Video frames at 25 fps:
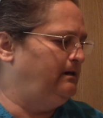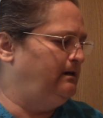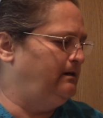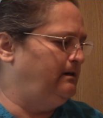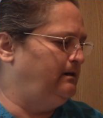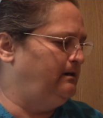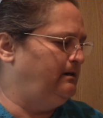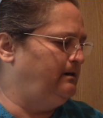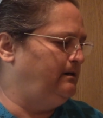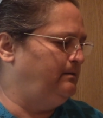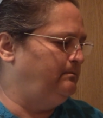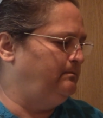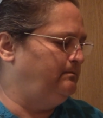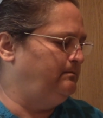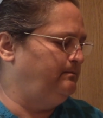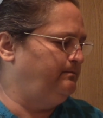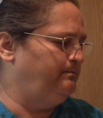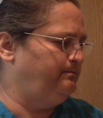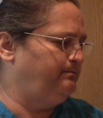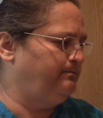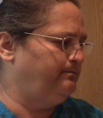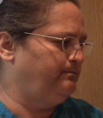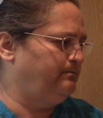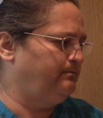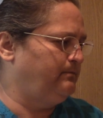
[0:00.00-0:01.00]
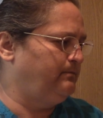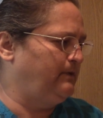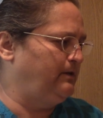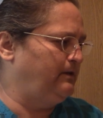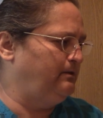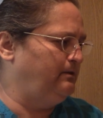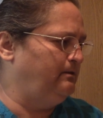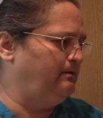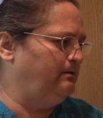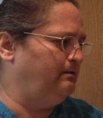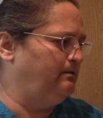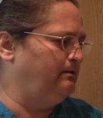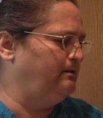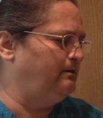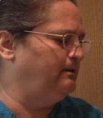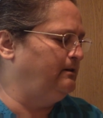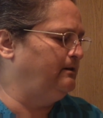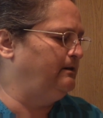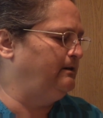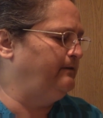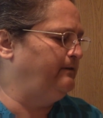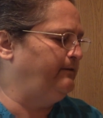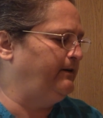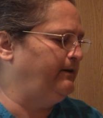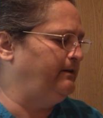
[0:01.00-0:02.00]
Um,
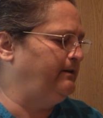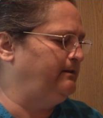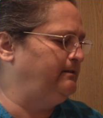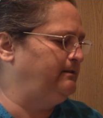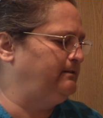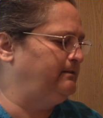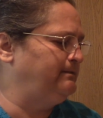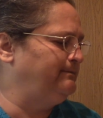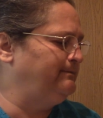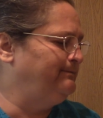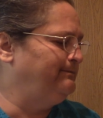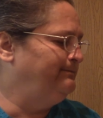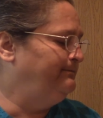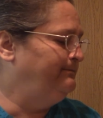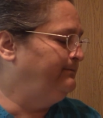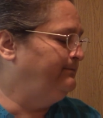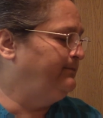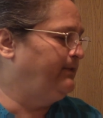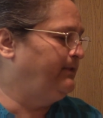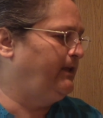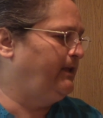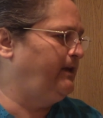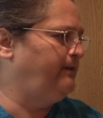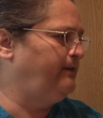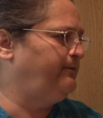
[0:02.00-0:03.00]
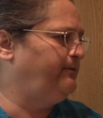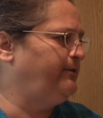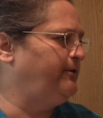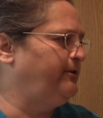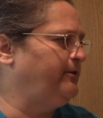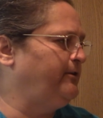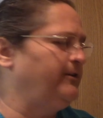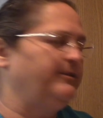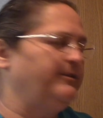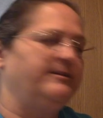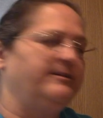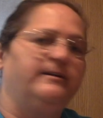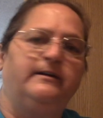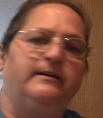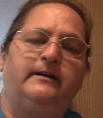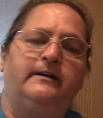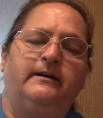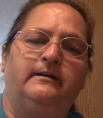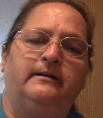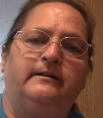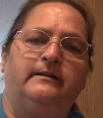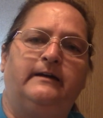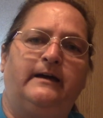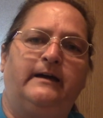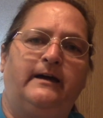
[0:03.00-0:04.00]
or if I can't figure anything
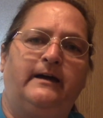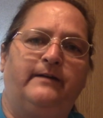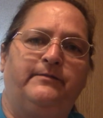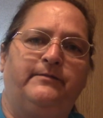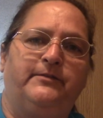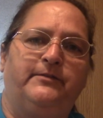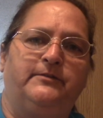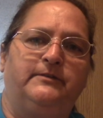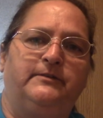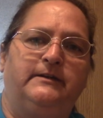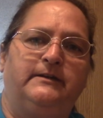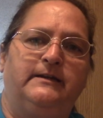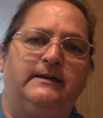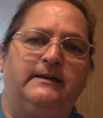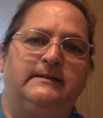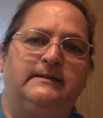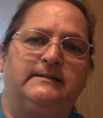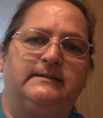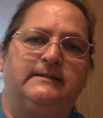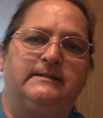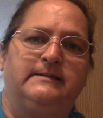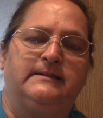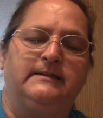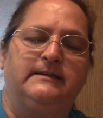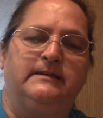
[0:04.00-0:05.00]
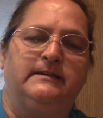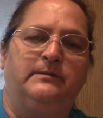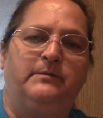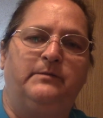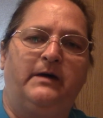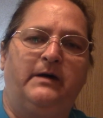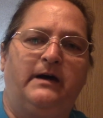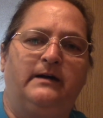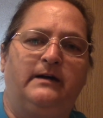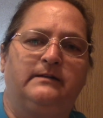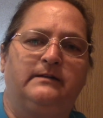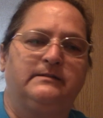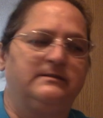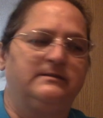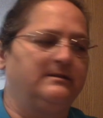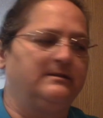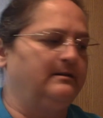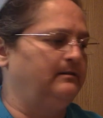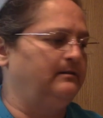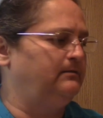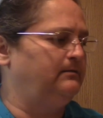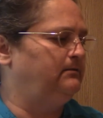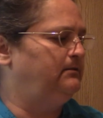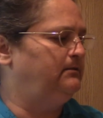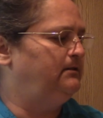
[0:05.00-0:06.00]
out, I have 30 days to send it back,
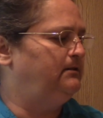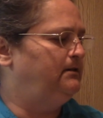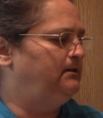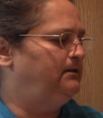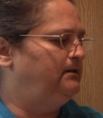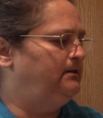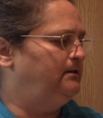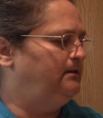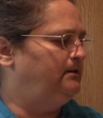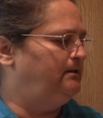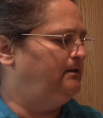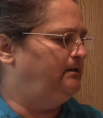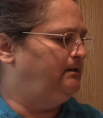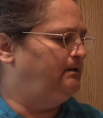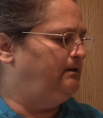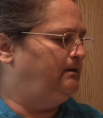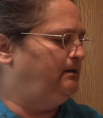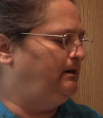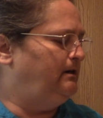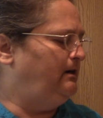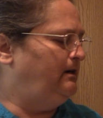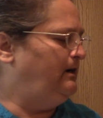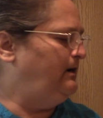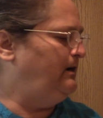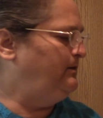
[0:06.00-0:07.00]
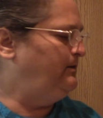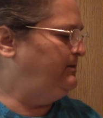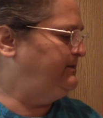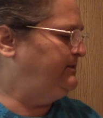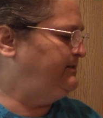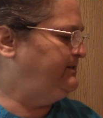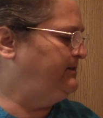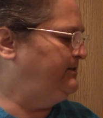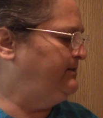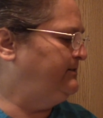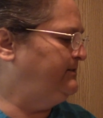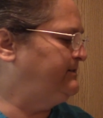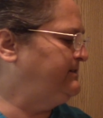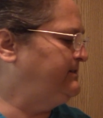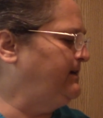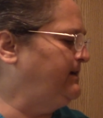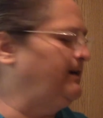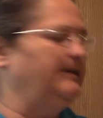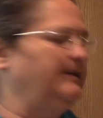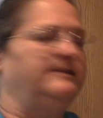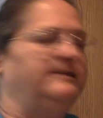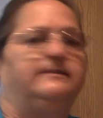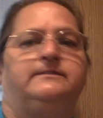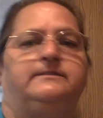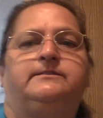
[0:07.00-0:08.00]
so... I was so
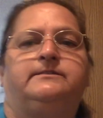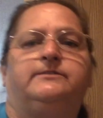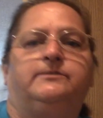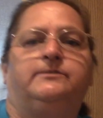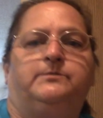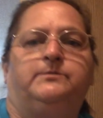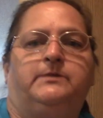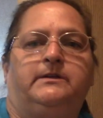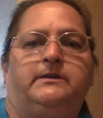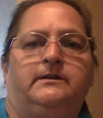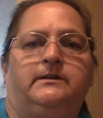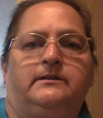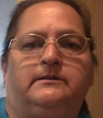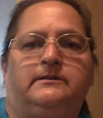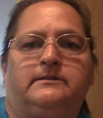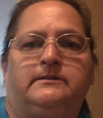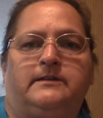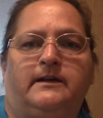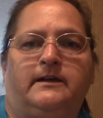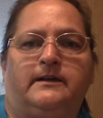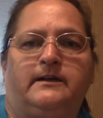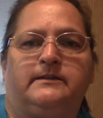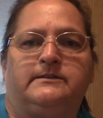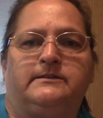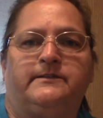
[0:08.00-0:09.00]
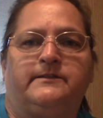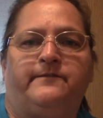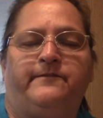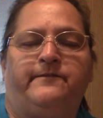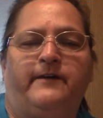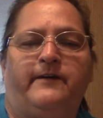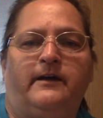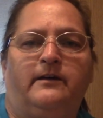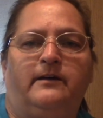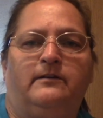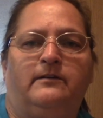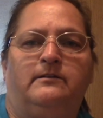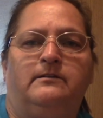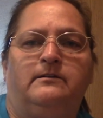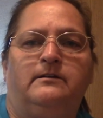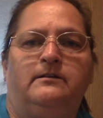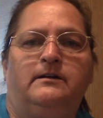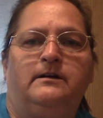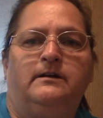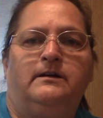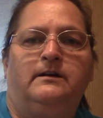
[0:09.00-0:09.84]
excited too, but it looks like it's a fail.